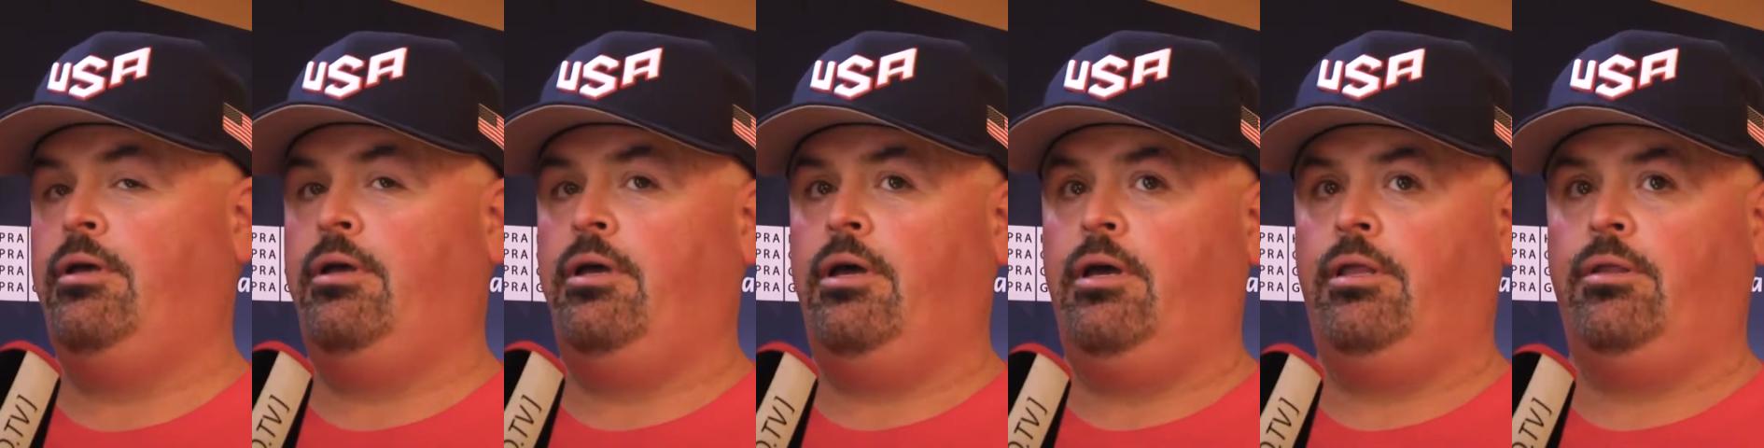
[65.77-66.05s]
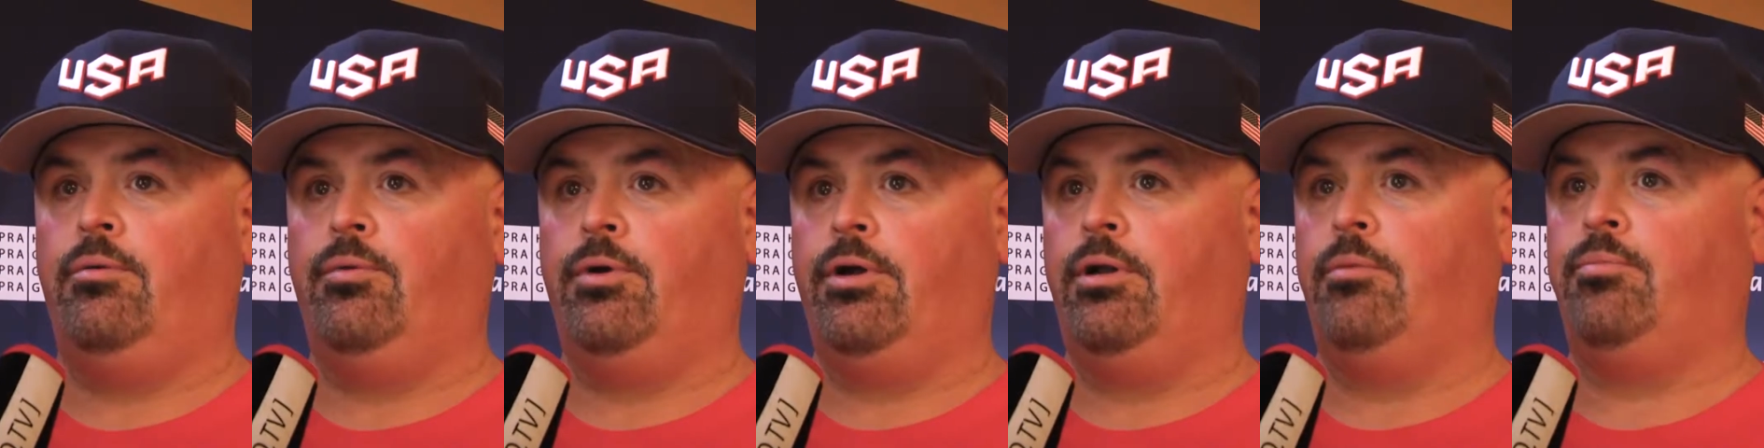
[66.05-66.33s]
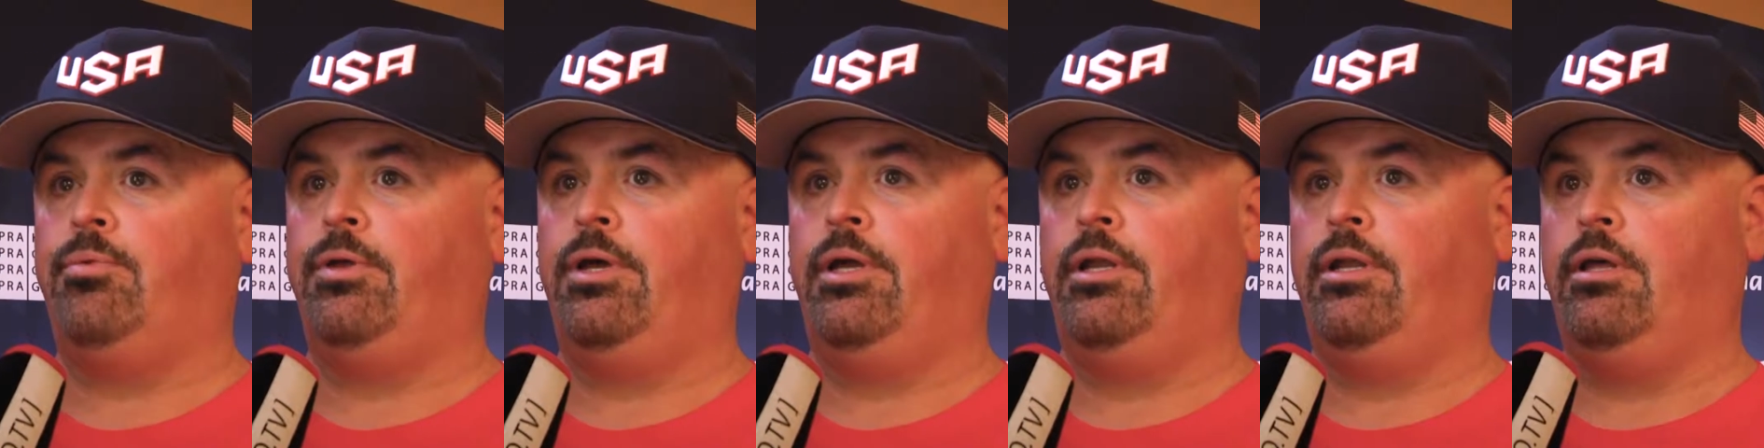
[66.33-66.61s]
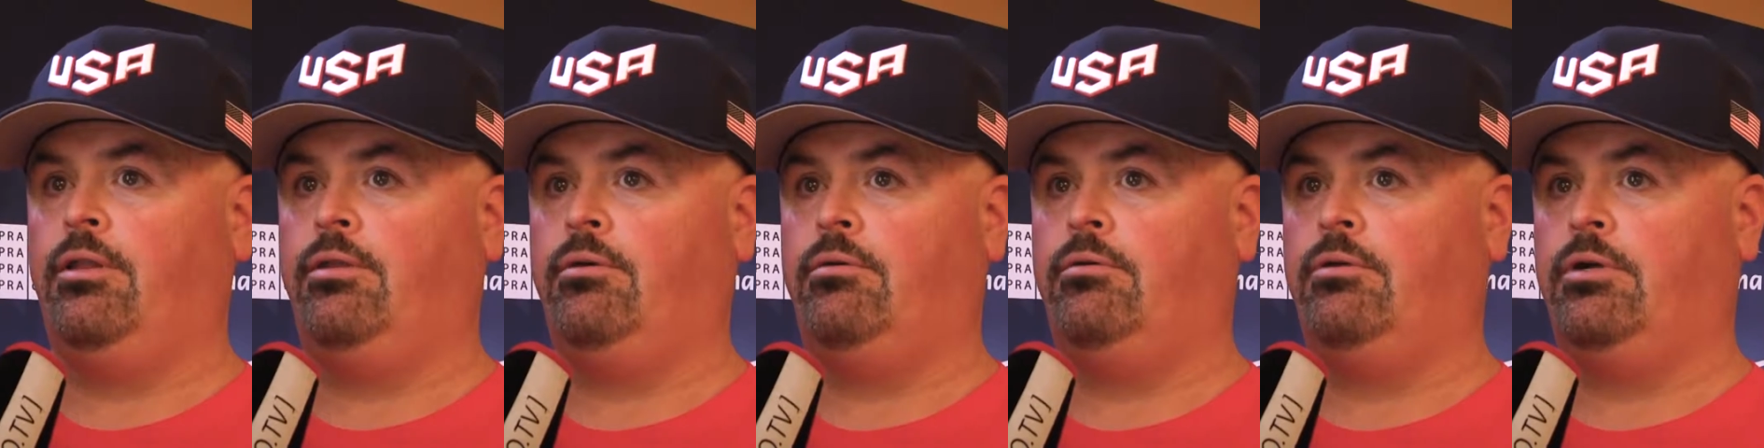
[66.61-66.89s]
and then we're going to play
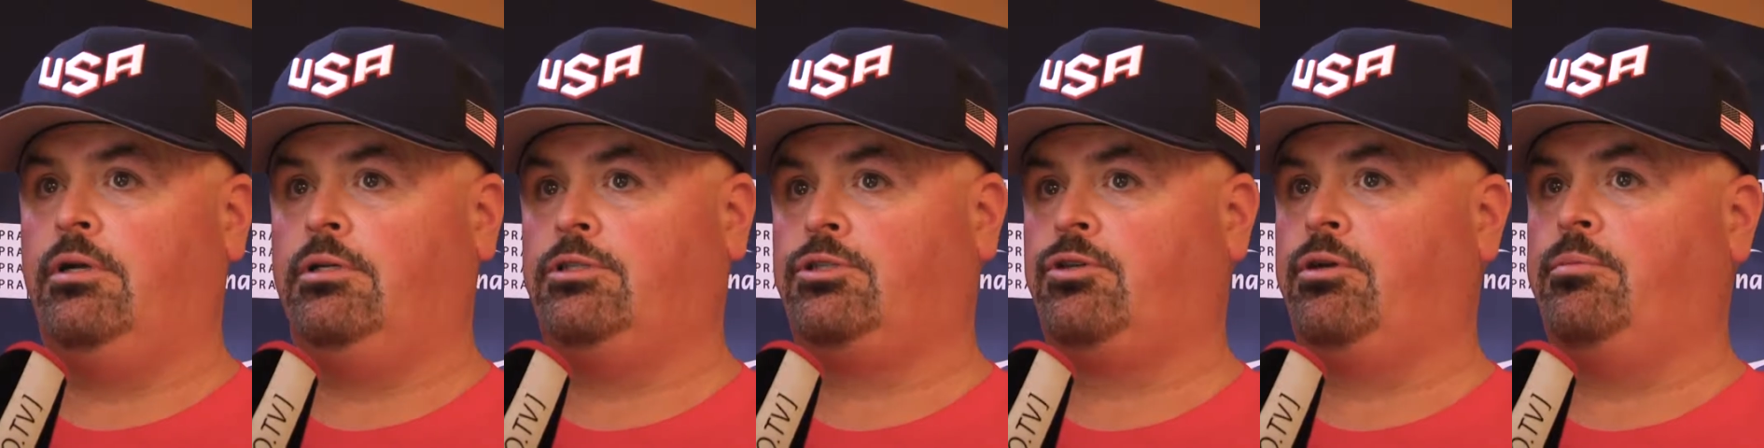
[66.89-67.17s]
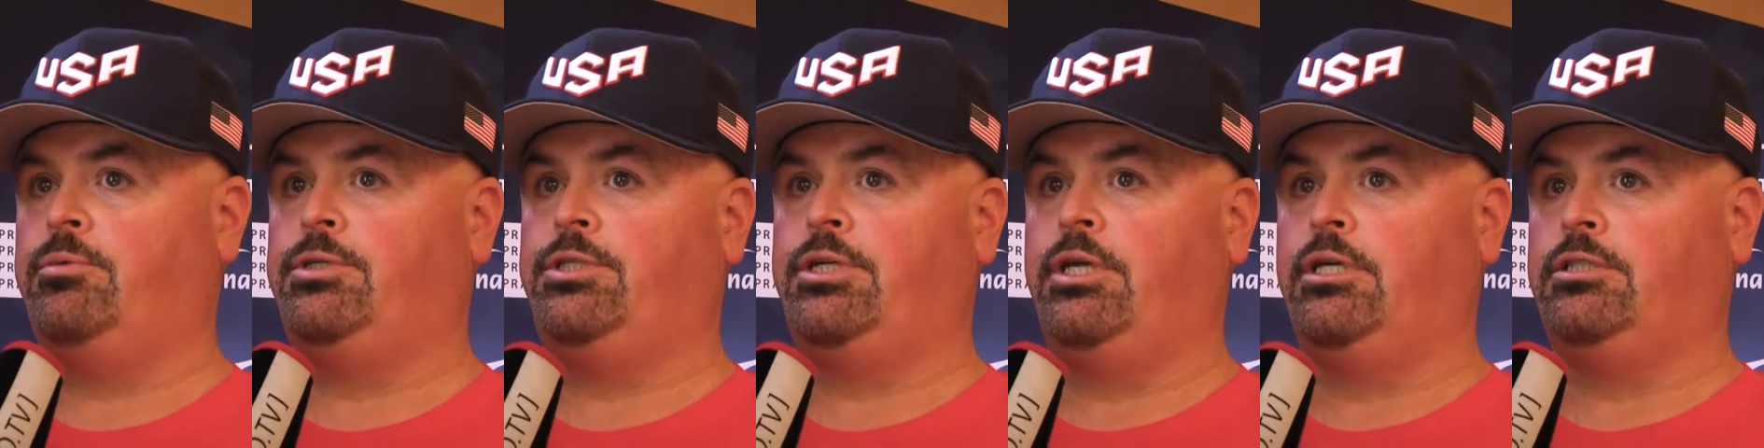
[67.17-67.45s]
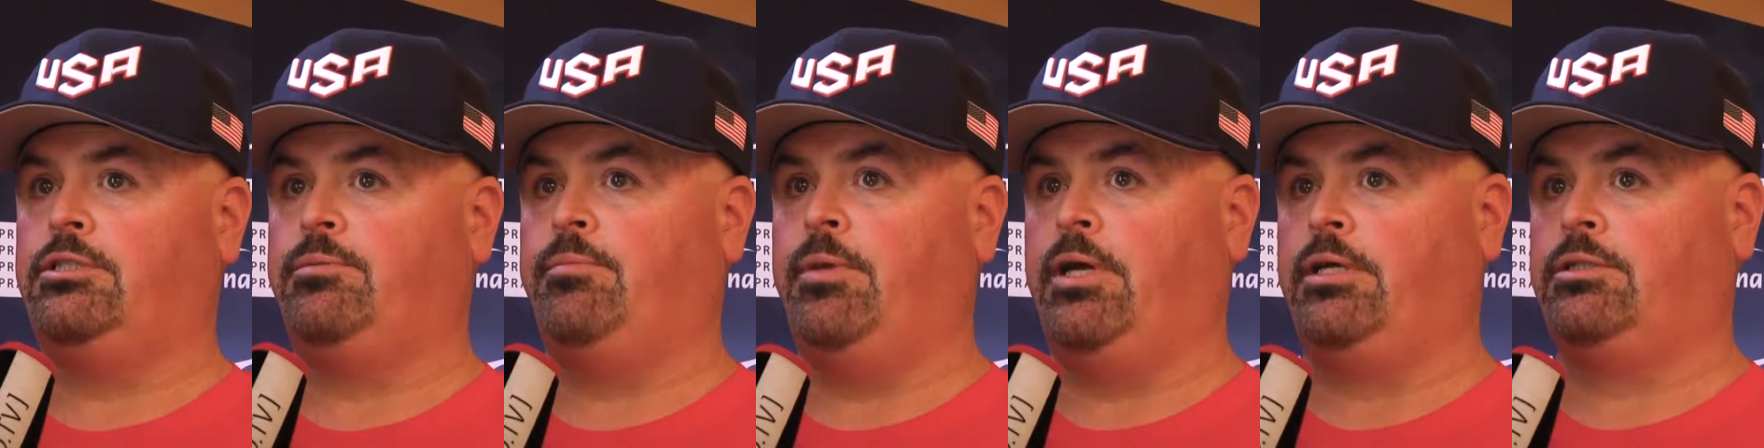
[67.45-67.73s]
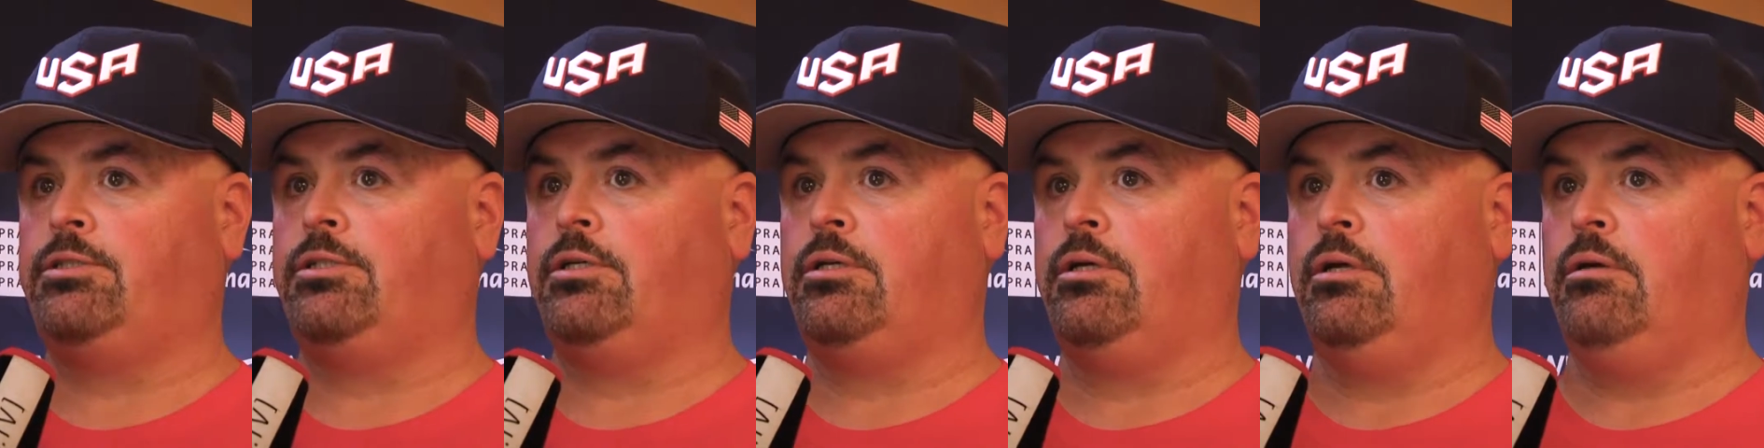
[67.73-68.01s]
another scrimmage against
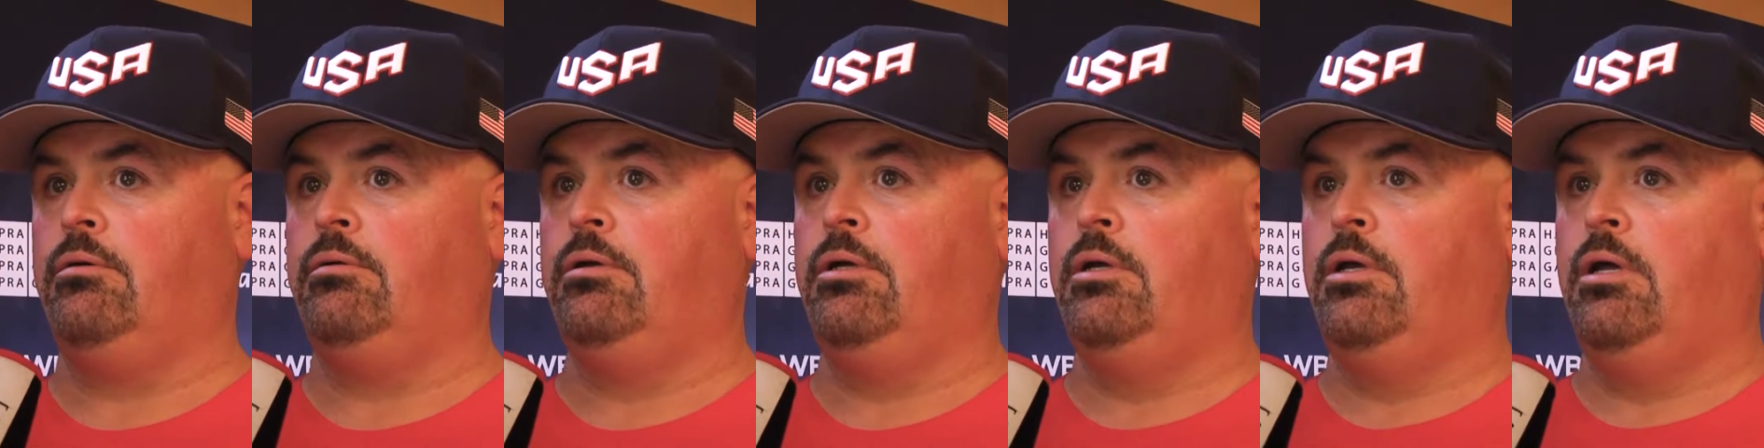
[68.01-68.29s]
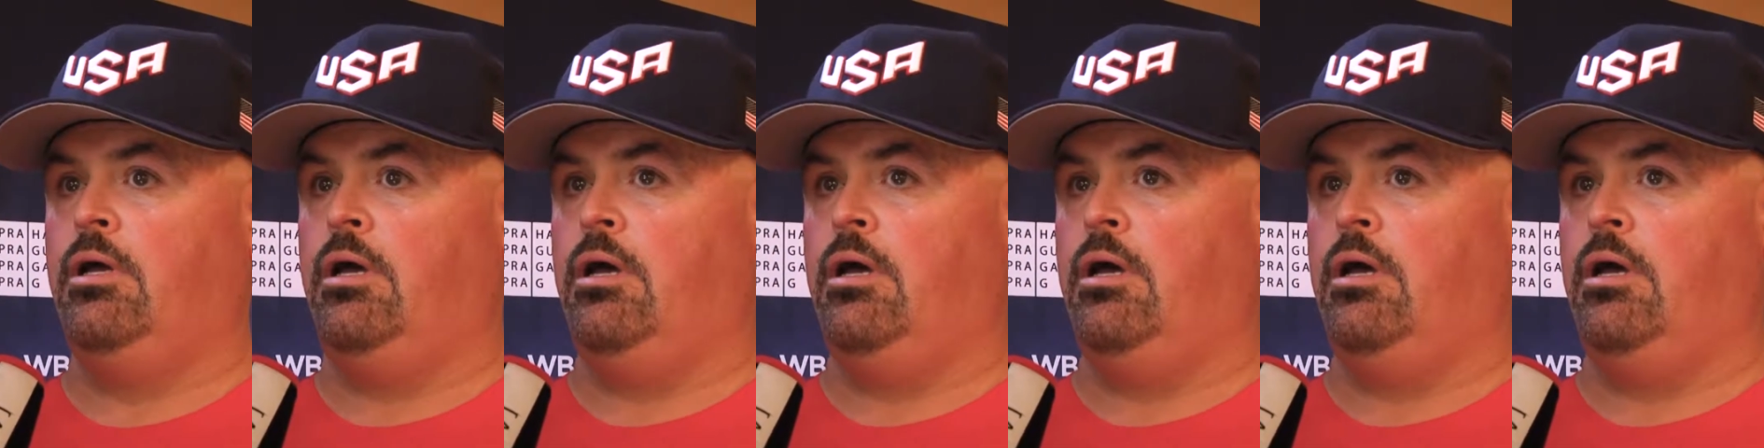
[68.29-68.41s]
Mexico.